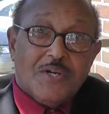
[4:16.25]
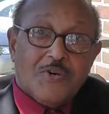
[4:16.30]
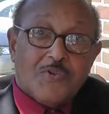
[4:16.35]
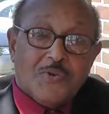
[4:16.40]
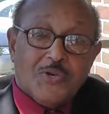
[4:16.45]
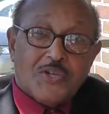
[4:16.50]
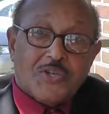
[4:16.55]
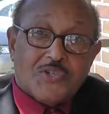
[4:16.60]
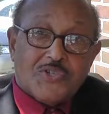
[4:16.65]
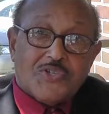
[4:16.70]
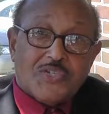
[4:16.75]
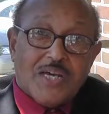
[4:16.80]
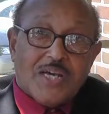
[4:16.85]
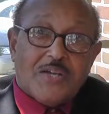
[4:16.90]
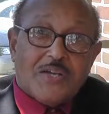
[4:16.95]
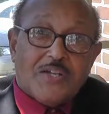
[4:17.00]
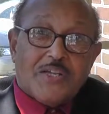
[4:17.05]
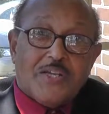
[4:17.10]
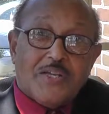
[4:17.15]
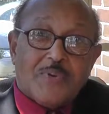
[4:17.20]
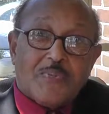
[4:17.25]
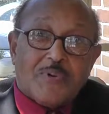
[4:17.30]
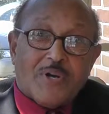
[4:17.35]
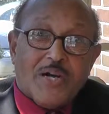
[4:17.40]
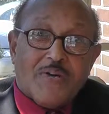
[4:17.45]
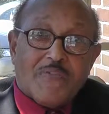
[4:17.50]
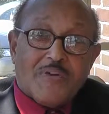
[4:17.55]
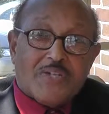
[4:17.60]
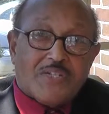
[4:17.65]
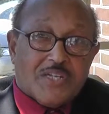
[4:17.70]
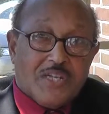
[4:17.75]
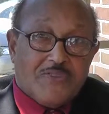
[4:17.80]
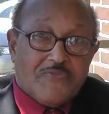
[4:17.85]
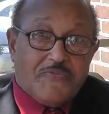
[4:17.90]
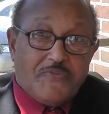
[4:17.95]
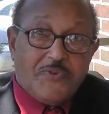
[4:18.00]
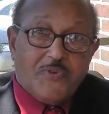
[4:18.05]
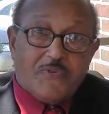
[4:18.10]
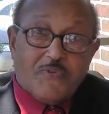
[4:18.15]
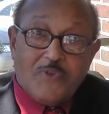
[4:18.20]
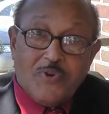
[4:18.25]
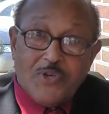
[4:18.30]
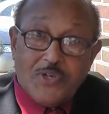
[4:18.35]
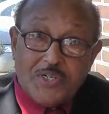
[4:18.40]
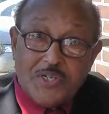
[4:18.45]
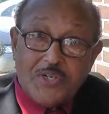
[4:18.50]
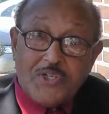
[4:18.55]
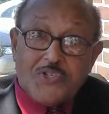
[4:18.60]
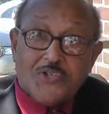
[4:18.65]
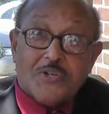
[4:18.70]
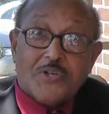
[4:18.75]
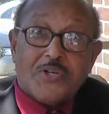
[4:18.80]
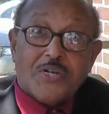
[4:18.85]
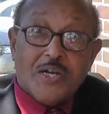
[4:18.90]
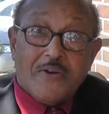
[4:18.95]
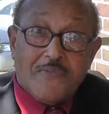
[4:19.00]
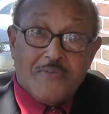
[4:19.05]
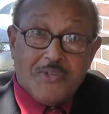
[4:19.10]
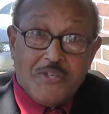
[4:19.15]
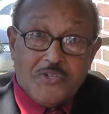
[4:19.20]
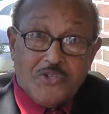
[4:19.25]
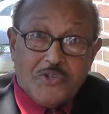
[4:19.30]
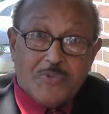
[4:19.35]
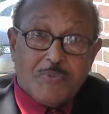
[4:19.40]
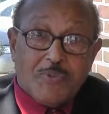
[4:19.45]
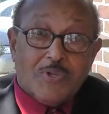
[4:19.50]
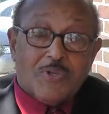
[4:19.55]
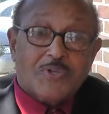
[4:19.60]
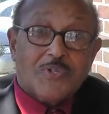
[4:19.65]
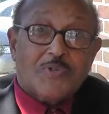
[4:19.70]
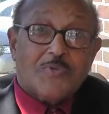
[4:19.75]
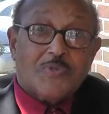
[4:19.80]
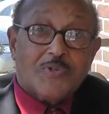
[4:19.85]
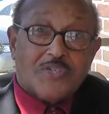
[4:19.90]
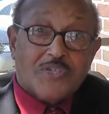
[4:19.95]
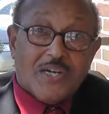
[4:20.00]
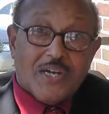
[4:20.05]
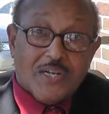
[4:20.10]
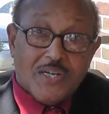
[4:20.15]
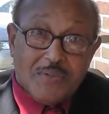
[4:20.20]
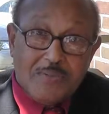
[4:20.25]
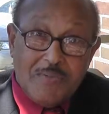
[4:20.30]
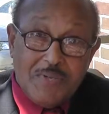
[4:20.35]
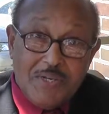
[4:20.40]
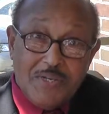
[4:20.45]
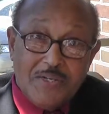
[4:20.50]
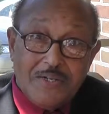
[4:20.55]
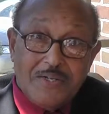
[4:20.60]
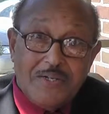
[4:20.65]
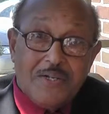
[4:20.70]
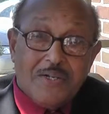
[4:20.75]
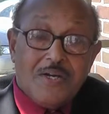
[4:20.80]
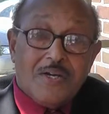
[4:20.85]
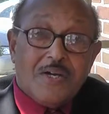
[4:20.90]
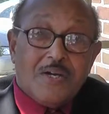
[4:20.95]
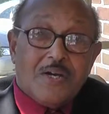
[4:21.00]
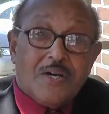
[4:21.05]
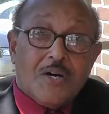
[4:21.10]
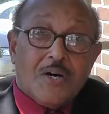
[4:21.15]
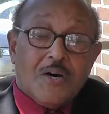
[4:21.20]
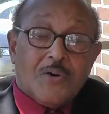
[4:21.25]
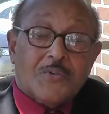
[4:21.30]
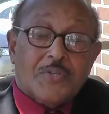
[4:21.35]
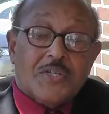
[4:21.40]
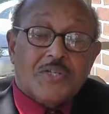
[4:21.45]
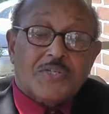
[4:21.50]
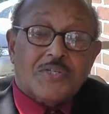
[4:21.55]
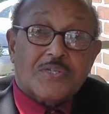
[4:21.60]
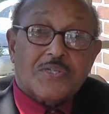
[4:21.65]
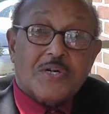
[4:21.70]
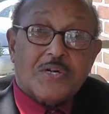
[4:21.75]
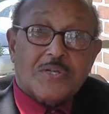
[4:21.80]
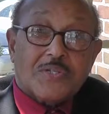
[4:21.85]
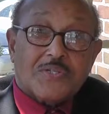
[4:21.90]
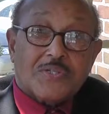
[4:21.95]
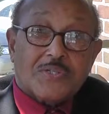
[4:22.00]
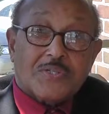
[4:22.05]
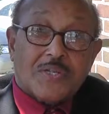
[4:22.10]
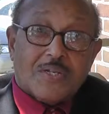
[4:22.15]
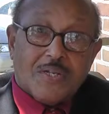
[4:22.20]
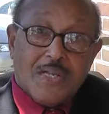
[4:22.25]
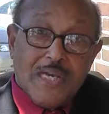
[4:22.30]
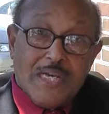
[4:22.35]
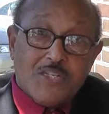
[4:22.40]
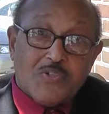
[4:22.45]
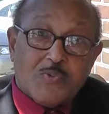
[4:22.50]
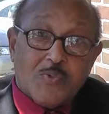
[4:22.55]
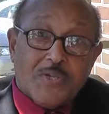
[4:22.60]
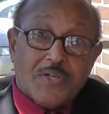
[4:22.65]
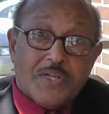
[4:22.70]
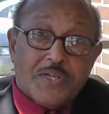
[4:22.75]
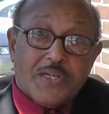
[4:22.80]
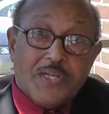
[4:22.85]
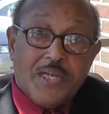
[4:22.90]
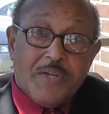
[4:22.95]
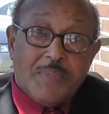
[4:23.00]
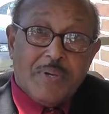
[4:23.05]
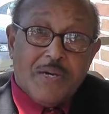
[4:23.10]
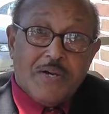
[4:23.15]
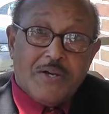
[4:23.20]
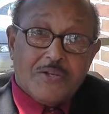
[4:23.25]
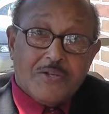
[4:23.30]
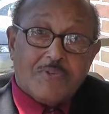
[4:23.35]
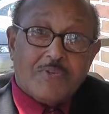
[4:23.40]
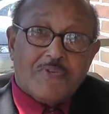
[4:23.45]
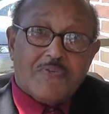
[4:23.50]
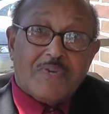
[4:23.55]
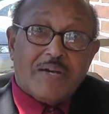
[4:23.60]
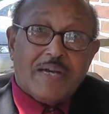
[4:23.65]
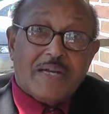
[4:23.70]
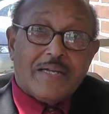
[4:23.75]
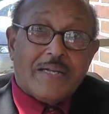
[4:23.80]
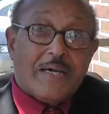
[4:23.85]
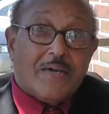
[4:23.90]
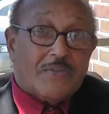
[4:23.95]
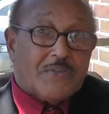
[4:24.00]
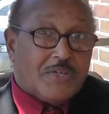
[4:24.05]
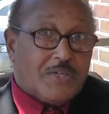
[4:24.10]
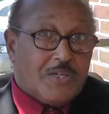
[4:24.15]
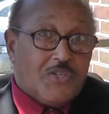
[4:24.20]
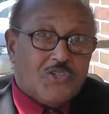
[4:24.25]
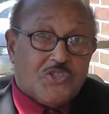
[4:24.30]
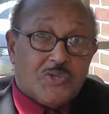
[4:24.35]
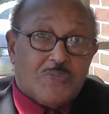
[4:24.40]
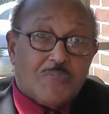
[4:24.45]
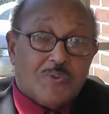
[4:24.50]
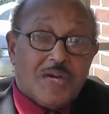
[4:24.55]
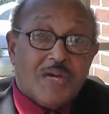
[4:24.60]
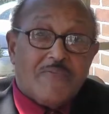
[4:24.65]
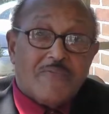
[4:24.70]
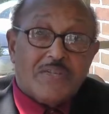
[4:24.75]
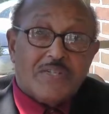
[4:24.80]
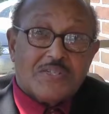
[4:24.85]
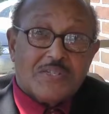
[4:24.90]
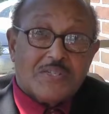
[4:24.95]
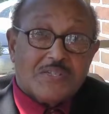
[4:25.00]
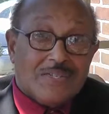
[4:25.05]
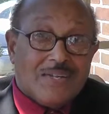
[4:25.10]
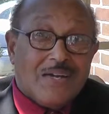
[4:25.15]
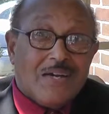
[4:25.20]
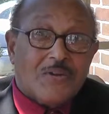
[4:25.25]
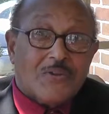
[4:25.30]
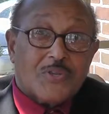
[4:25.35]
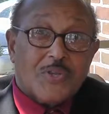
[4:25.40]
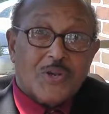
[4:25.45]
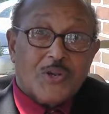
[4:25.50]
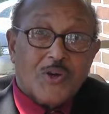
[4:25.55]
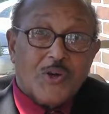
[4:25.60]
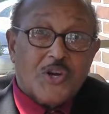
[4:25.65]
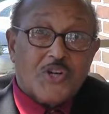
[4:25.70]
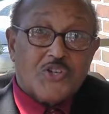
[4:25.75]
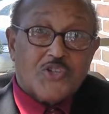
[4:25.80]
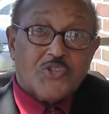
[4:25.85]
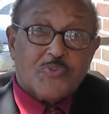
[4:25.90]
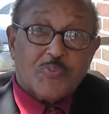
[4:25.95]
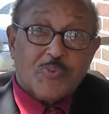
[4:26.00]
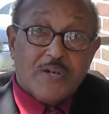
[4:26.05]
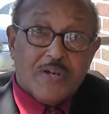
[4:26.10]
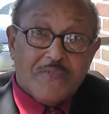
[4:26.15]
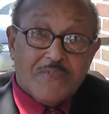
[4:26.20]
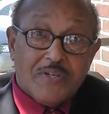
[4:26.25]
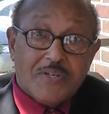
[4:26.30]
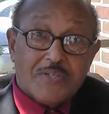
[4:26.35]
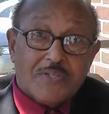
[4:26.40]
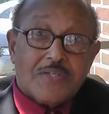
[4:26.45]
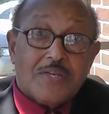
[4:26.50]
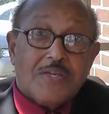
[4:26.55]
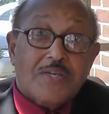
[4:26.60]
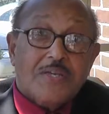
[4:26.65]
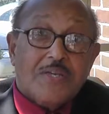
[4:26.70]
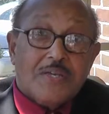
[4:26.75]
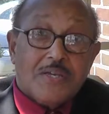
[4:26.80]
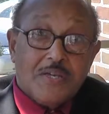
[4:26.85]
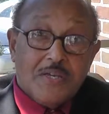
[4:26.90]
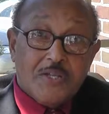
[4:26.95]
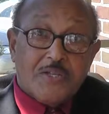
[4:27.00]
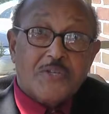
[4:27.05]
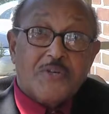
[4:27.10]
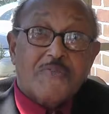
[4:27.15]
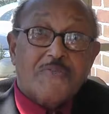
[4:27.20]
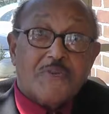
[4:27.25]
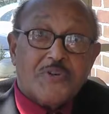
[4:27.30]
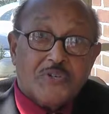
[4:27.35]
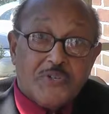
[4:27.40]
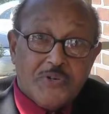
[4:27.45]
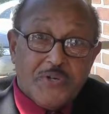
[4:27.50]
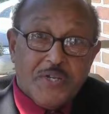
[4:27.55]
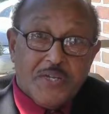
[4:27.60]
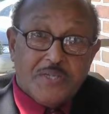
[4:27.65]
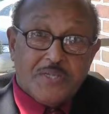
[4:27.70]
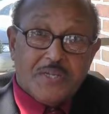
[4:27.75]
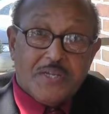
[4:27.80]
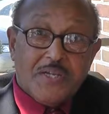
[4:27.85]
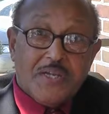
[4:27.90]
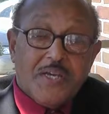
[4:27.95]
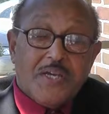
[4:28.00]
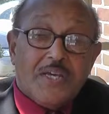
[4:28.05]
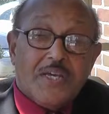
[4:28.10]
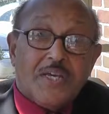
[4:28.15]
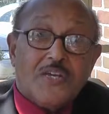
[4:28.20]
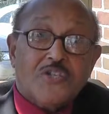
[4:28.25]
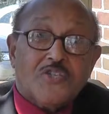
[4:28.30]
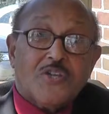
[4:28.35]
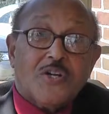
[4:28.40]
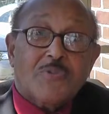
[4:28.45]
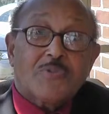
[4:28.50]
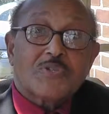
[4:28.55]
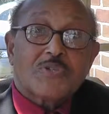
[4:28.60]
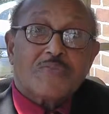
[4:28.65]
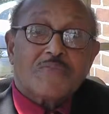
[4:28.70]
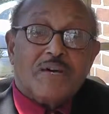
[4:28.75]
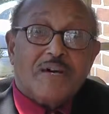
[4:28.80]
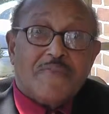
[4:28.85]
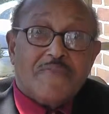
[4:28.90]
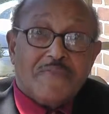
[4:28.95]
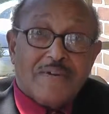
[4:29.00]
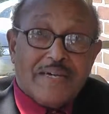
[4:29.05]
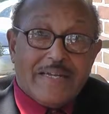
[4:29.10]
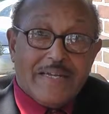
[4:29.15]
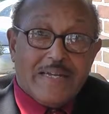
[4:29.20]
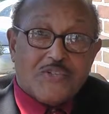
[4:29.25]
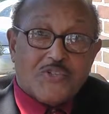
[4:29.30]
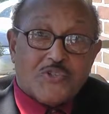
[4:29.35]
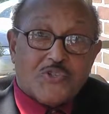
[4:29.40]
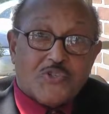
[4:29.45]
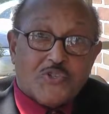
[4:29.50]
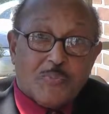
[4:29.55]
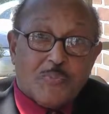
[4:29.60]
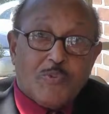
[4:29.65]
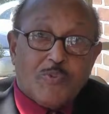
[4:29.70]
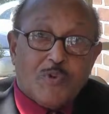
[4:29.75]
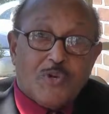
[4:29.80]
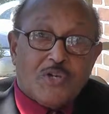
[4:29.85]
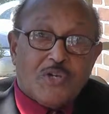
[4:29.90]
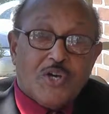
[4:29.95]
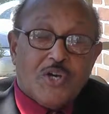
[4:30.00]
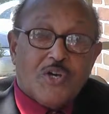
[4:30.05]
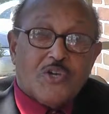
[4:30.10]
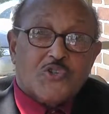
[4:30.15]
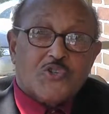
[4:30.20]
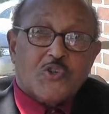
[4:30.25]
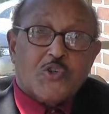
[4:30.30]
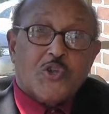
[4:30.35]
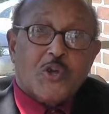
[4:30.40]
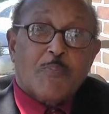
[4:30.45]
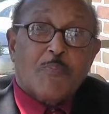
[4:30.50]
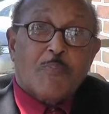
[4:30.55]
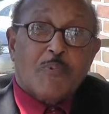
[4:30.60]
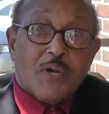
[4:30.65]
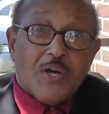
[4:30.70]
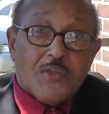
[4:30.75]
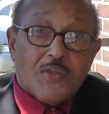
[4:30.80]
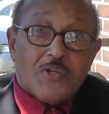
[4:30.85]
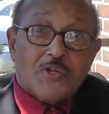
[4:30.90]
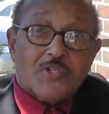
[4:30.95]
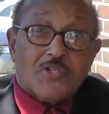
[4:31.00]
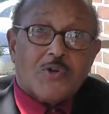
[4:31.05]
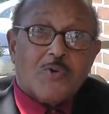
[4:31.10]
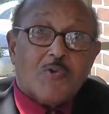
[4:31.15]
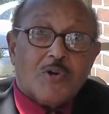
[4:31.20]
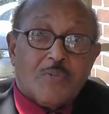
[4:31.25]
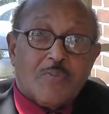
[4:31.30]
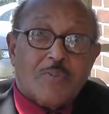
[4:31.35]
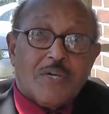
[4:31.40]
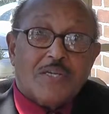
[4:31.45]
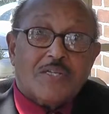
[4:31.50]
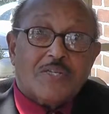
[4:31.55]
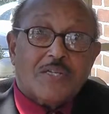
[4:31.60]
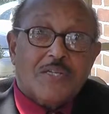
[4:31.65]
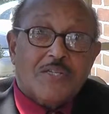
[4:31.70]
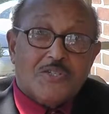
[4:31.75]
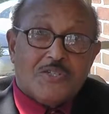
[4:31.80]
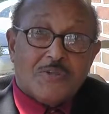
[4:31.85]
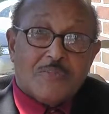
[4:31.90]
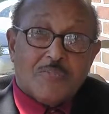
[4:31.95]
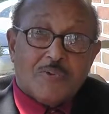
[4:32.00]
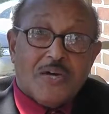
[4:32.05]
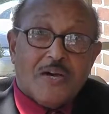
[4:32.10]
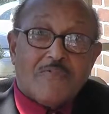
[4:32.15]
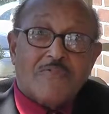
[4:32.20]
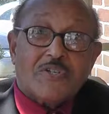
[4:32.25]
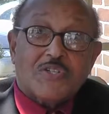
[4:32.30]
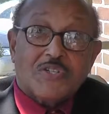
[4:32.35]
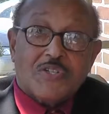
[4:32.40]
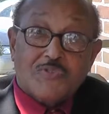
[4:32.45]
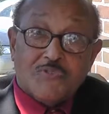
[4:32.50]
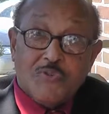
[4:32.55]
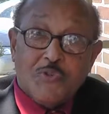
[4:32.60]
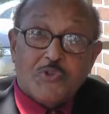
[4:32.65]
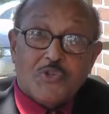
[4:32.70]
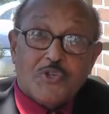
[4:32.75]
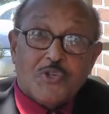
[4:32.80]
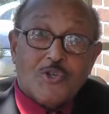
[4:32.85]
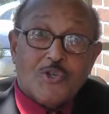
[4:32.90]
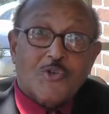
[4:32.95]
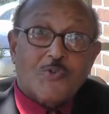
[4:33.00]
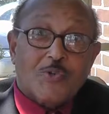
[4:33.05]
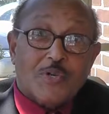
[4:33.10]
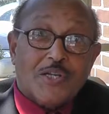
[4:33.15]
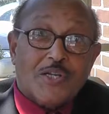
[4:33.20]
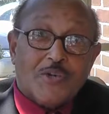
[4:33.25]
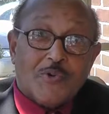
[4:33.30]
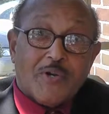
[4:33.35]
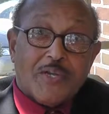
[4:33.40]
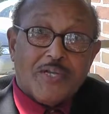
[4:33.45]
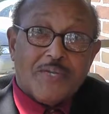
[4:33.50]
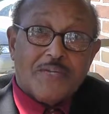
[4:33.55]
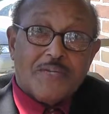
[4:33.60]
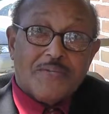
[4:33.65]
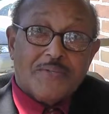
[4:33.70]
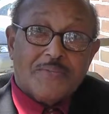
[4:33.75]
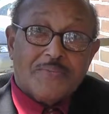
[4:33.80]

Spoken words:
We're consolidating the province. If you've looked at your confidential bulletin, which I commend on this last one that came out, you will find out that the Eastern Province is now the largest province in the fraternity in terms of our financial support. So the brothers are what make the Eastern Province's future look really great.